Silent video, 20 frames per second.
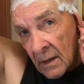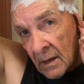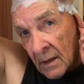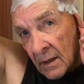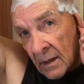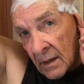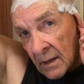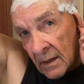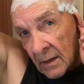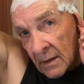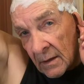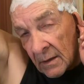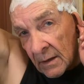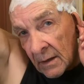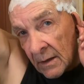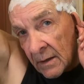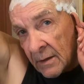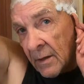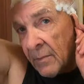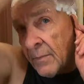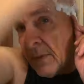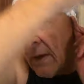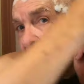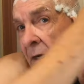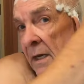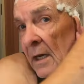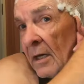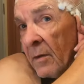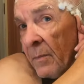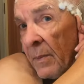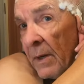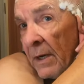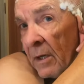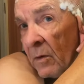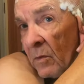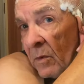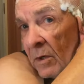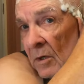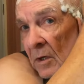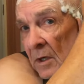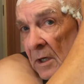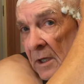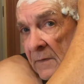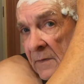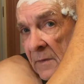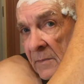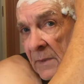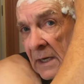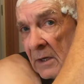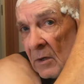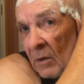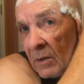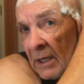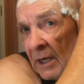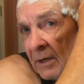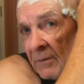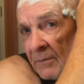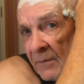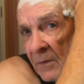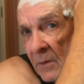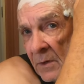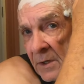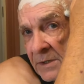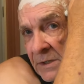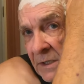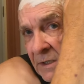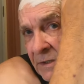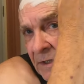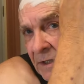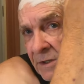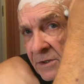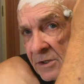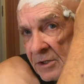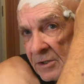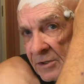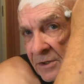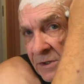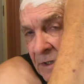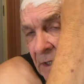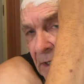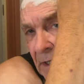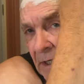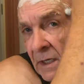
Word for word: Uh, depend, and depending where you live, it might go down four to six inches,